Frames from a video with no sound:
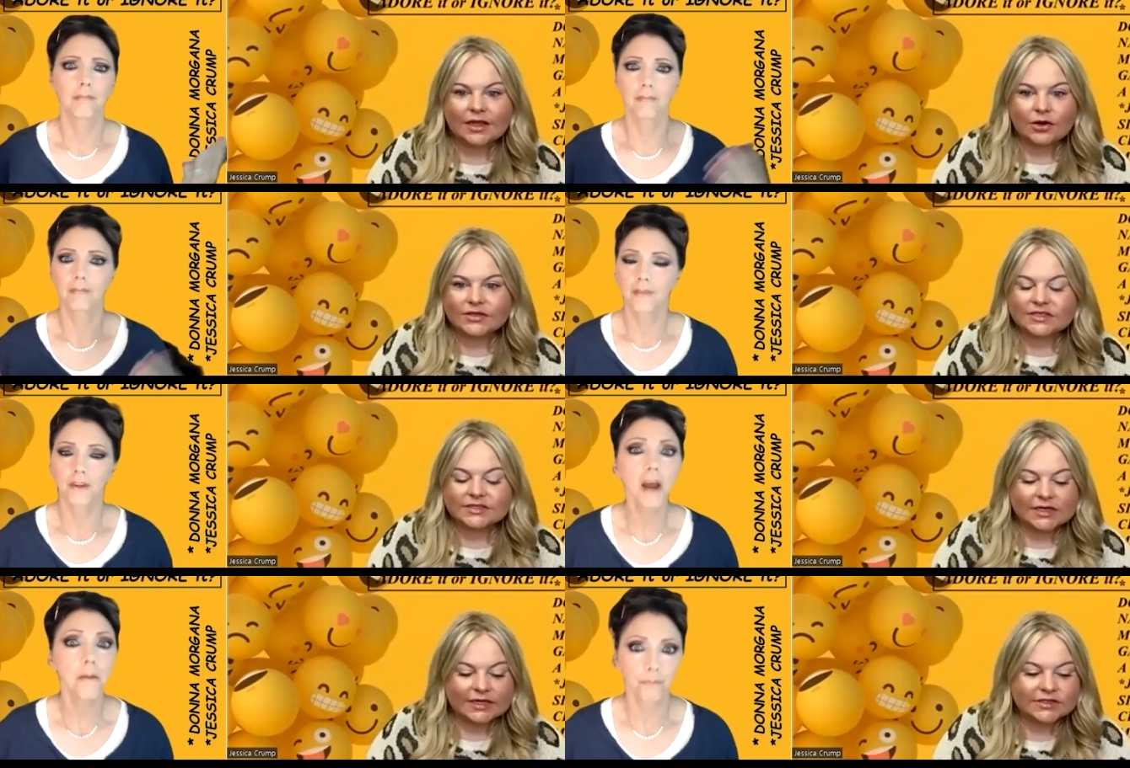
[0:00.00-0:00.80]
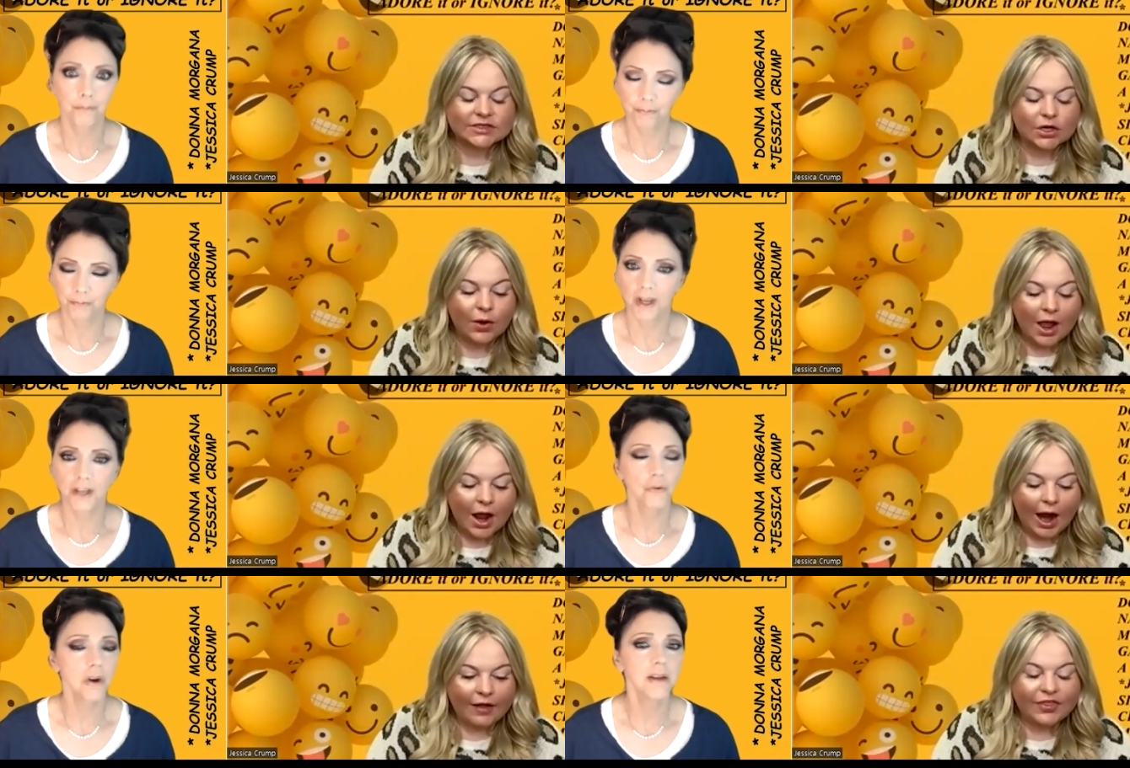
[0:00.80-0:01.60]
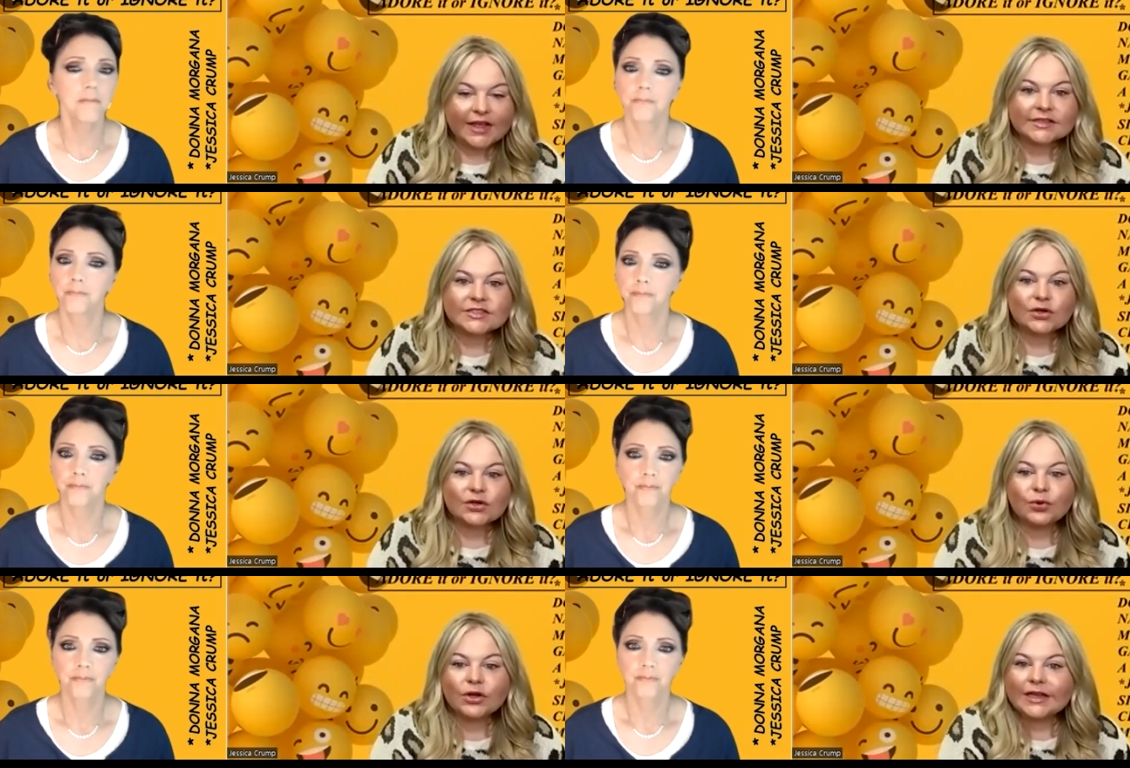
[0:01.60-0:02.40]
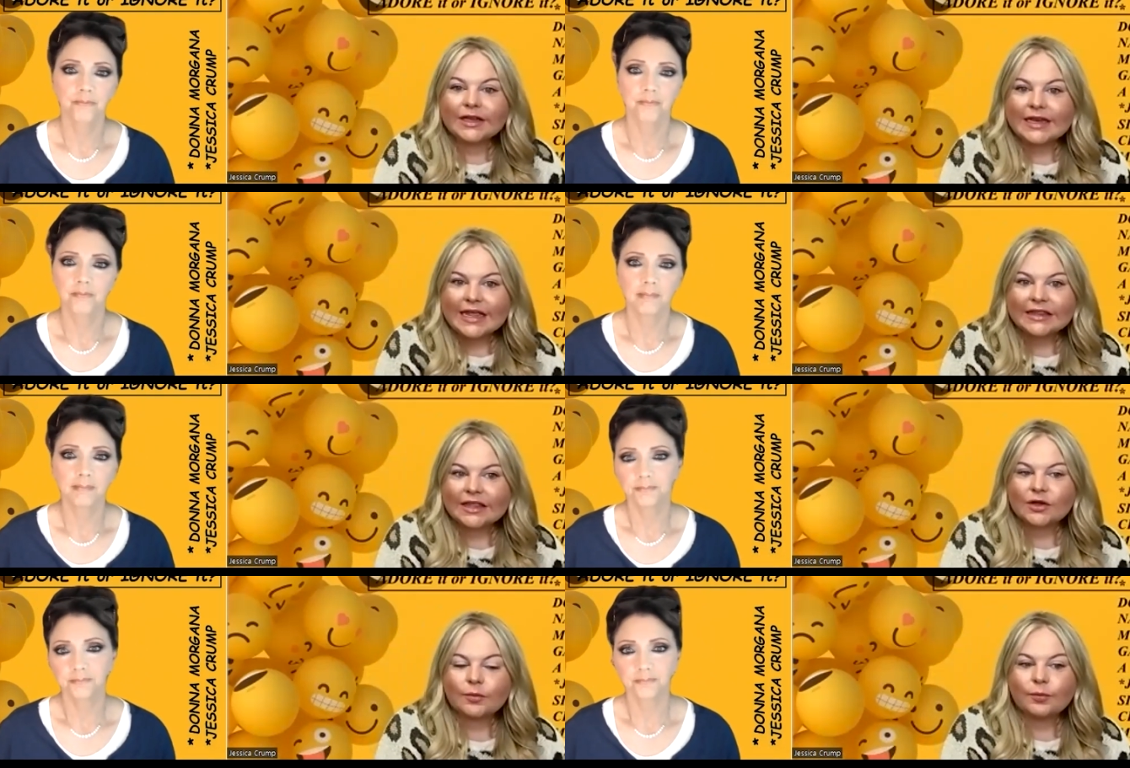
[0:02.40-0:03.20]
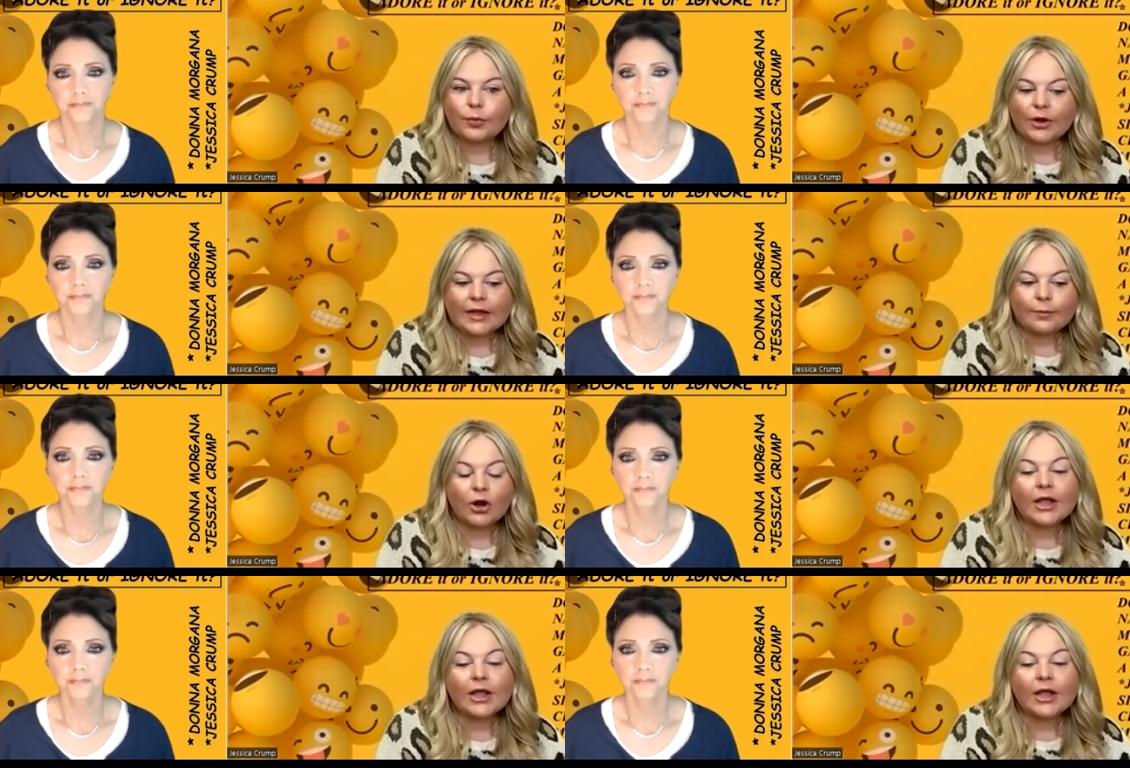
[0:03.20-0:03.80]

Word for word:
Speaker 1: you know at disney yeah, so right. i think it's really neat that they're bring,